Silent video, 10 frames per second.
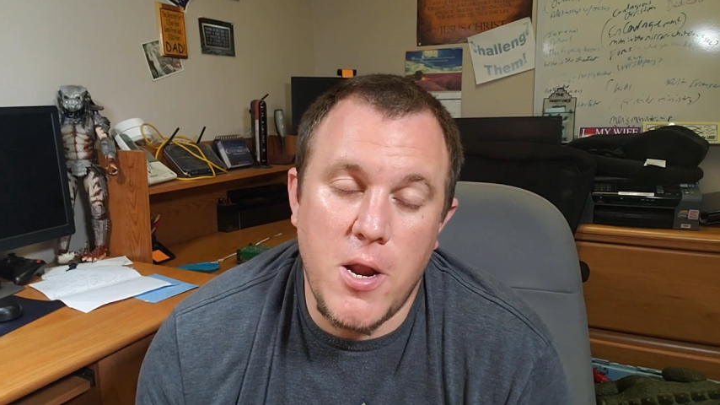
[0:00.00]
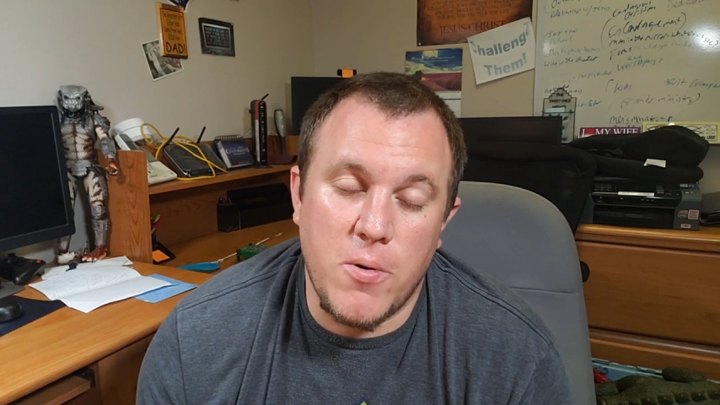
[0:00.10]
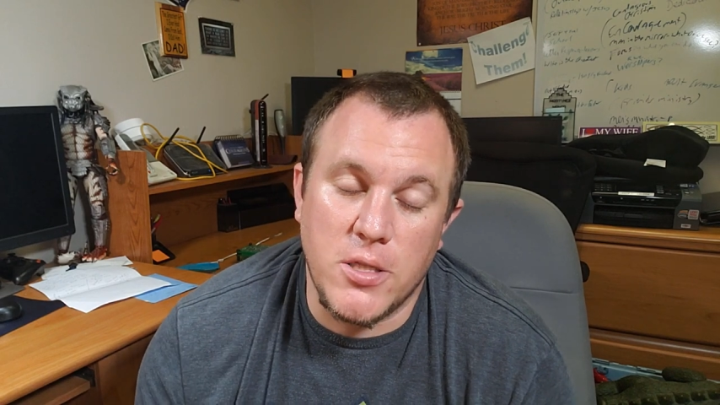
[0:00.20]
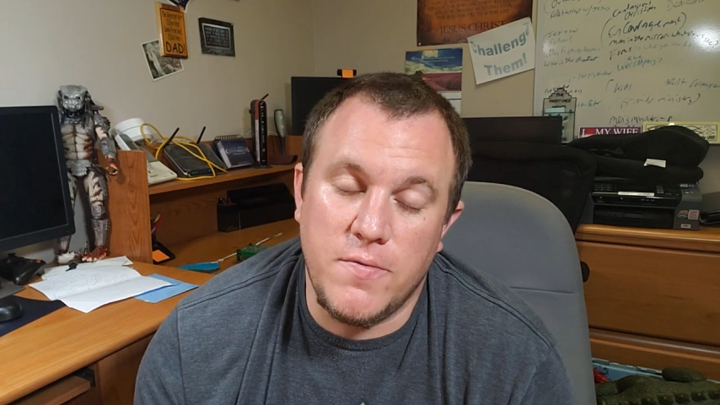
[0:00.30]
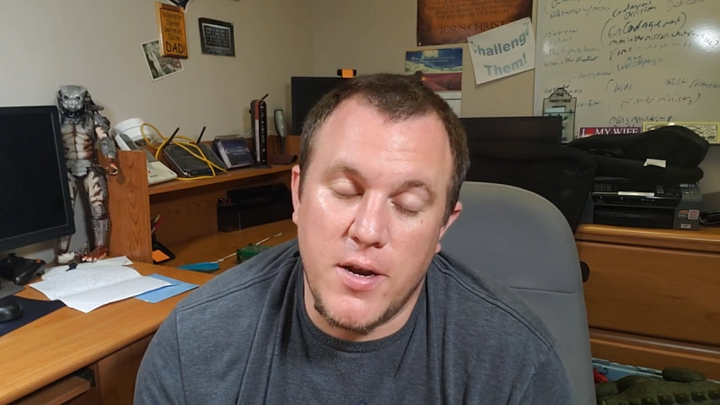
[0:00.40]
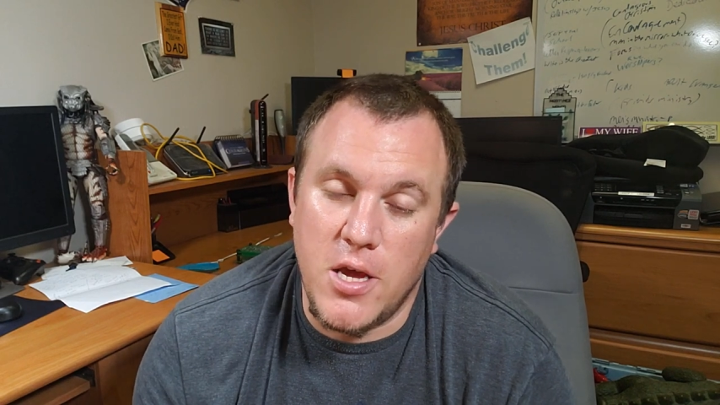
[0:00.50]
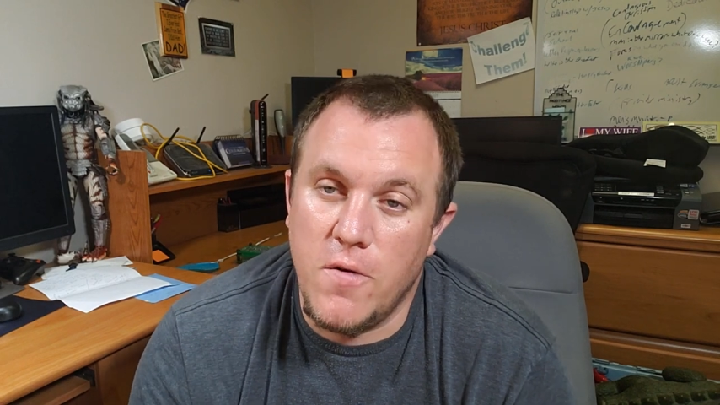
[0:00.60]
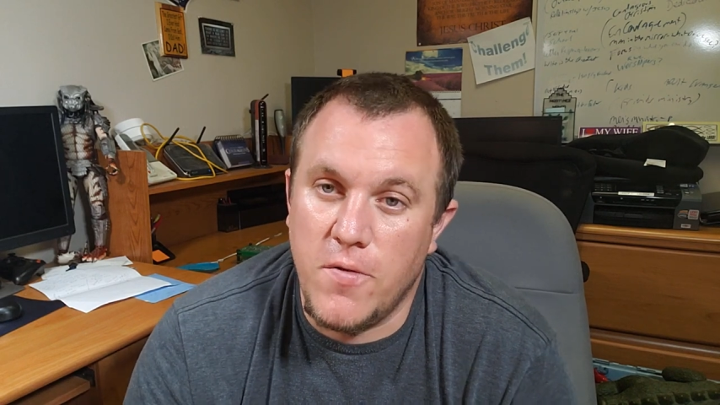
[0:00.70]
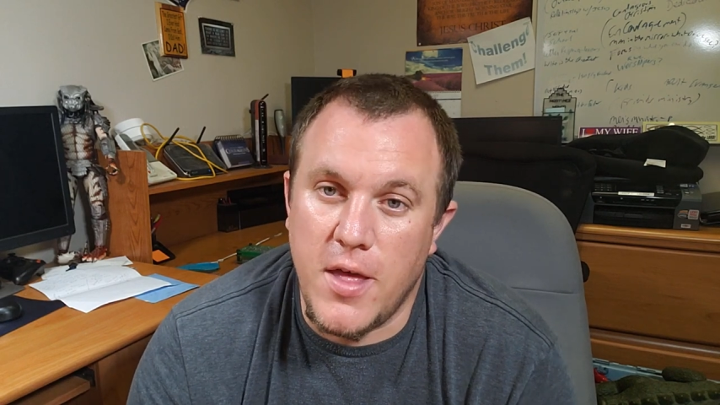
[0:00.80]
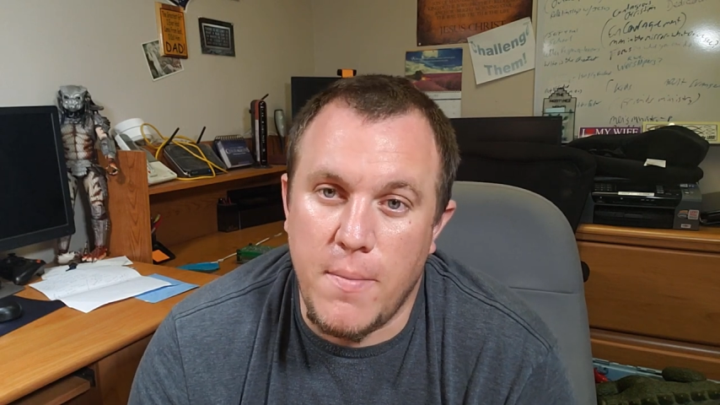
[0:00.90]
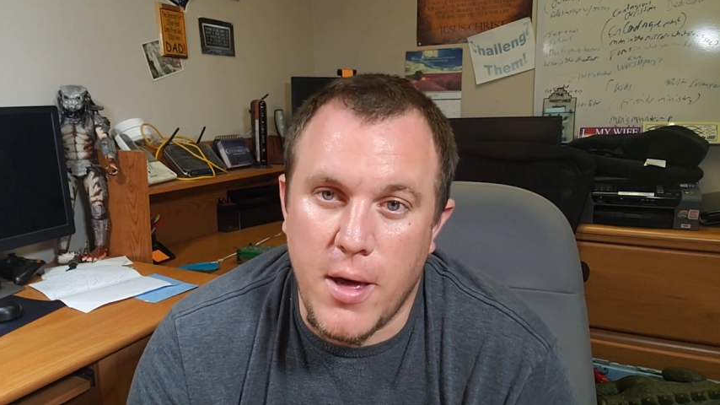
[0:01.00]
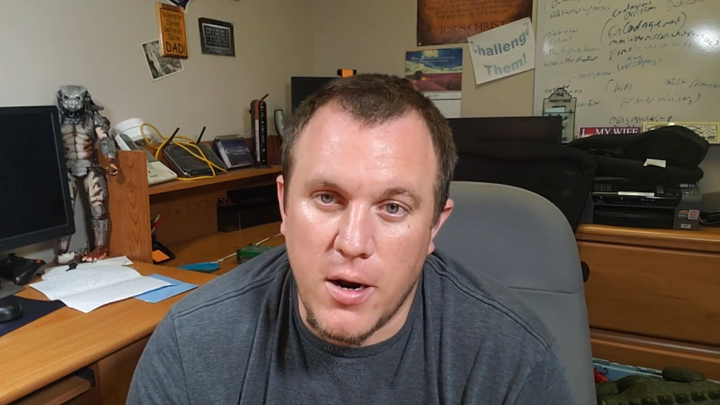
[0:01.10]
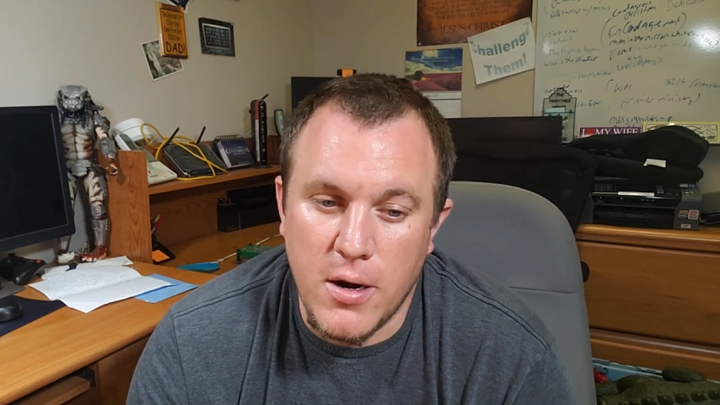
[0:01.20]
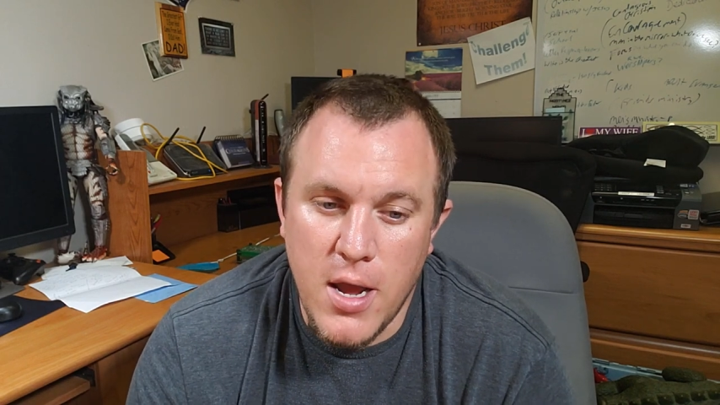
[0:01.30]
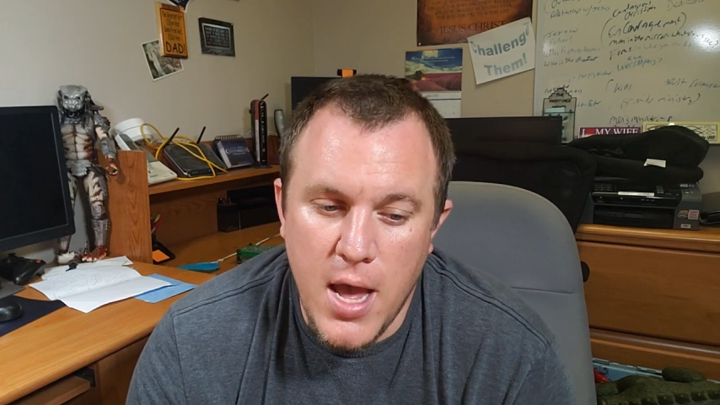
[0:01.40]
anyone's video for that
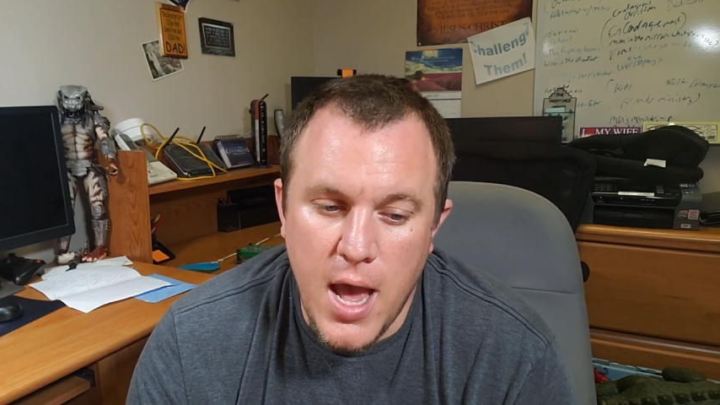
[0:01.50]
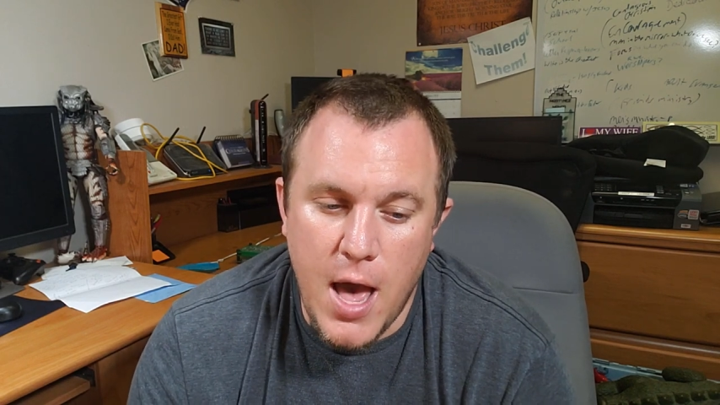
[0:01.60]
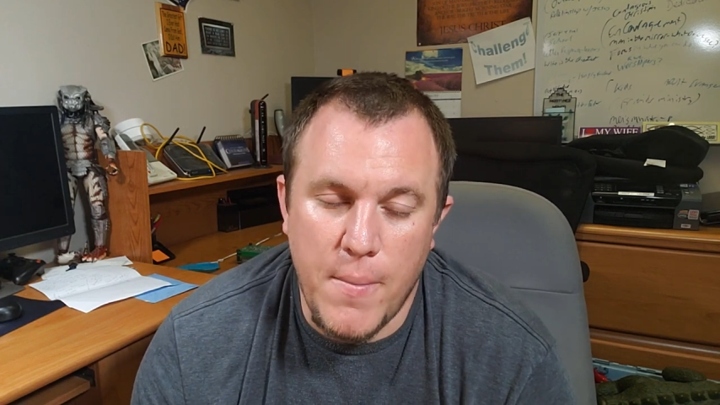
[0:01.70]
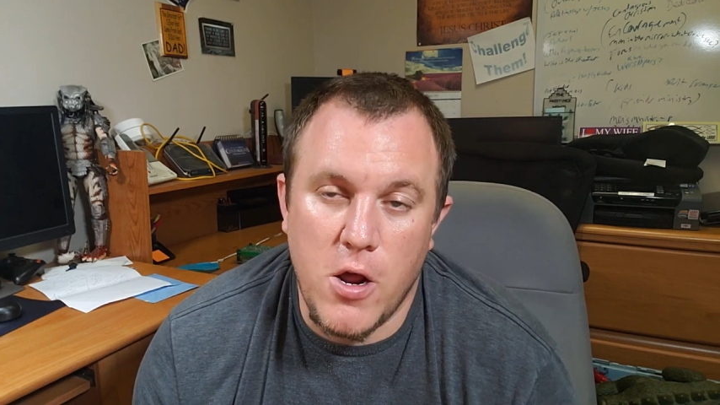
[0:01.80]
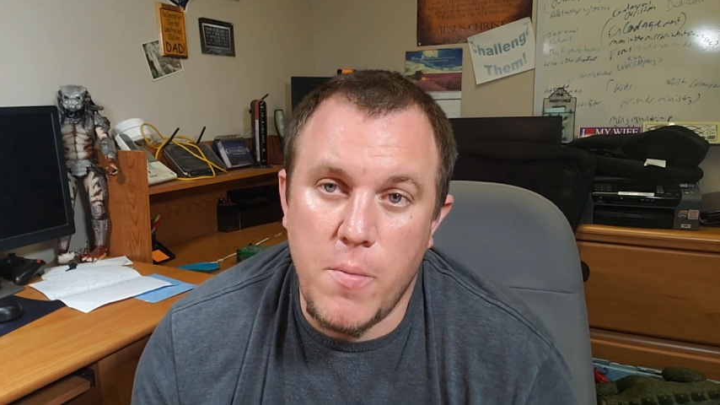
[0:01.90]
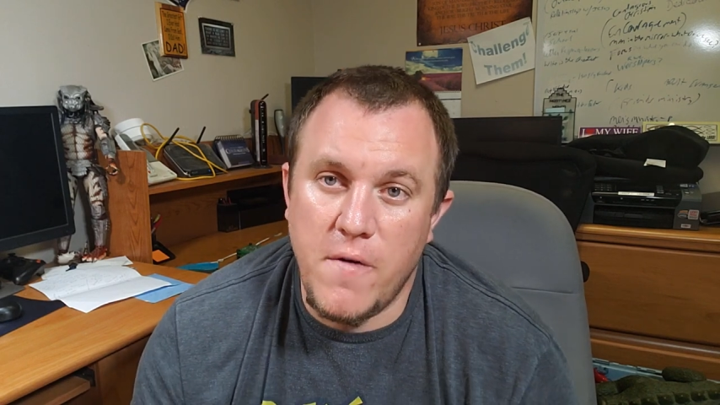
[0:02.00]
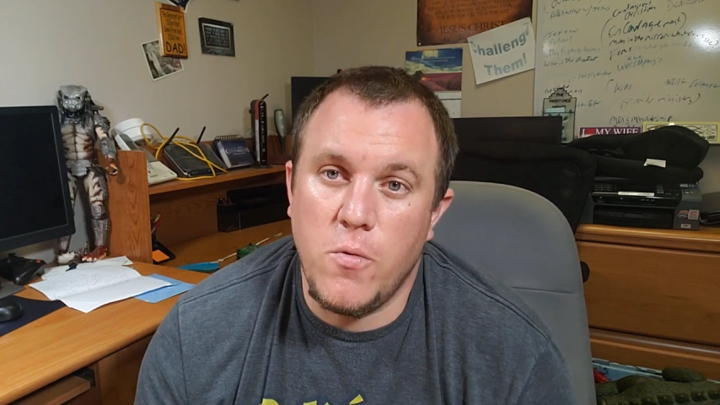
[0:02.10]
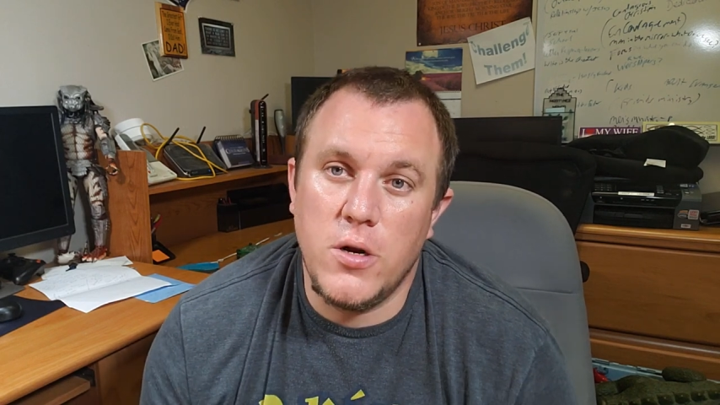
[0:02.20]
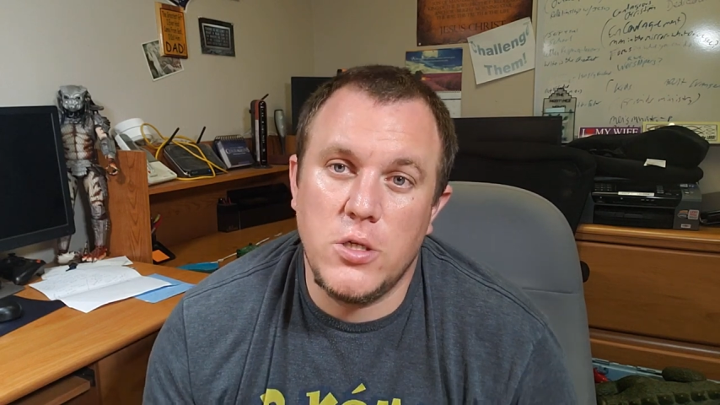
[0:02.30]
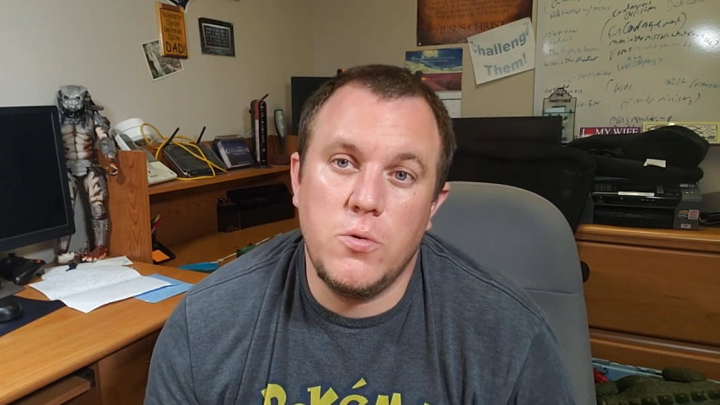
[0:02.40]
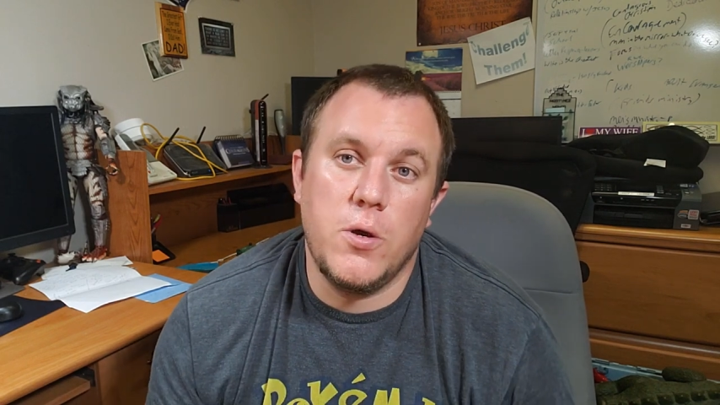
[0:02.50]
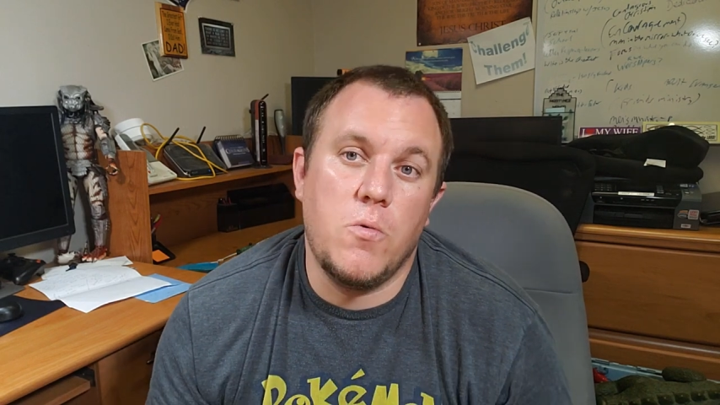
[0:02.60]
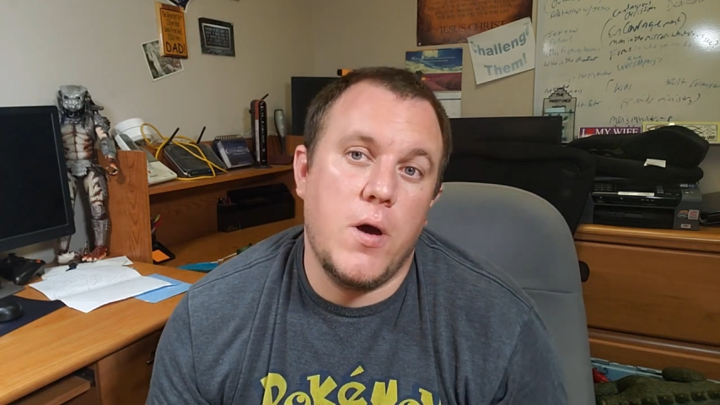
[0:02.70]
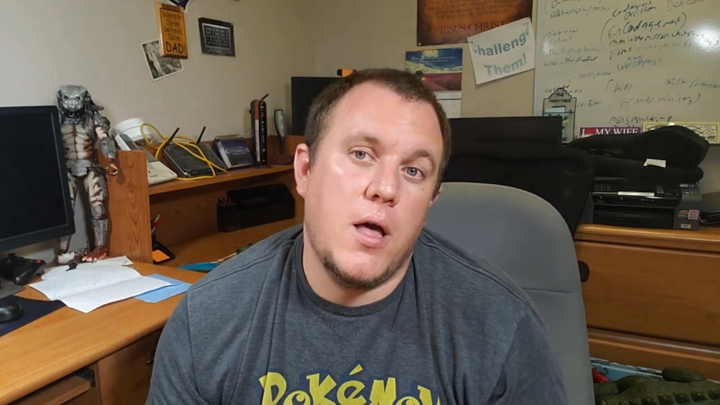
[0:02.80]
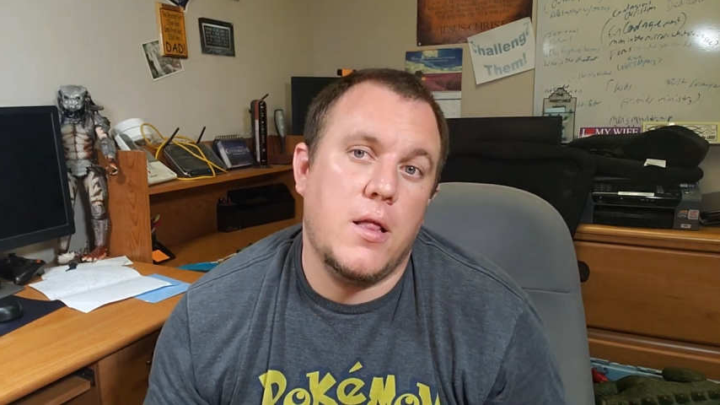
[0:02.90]
matter. Um, but I hope everyone is doing
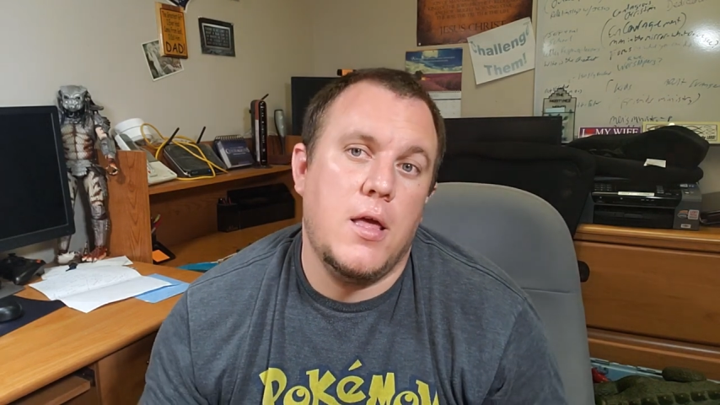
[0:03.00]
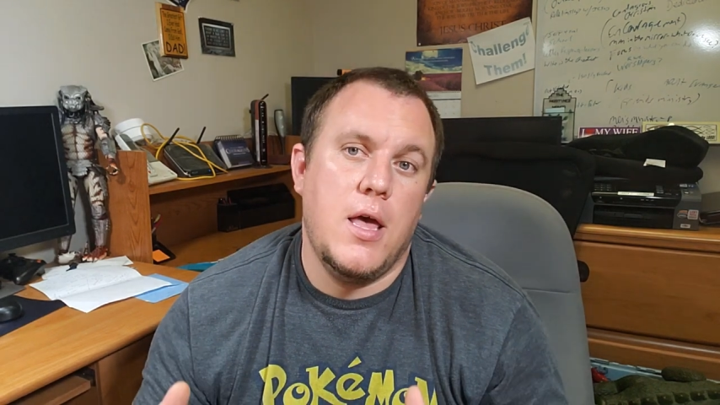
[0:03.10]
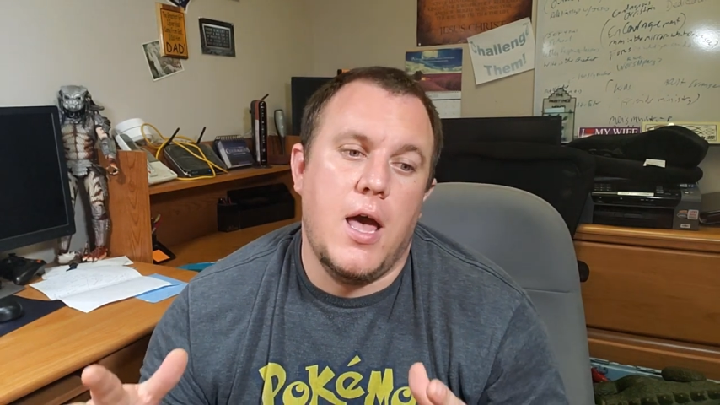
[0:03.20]
well.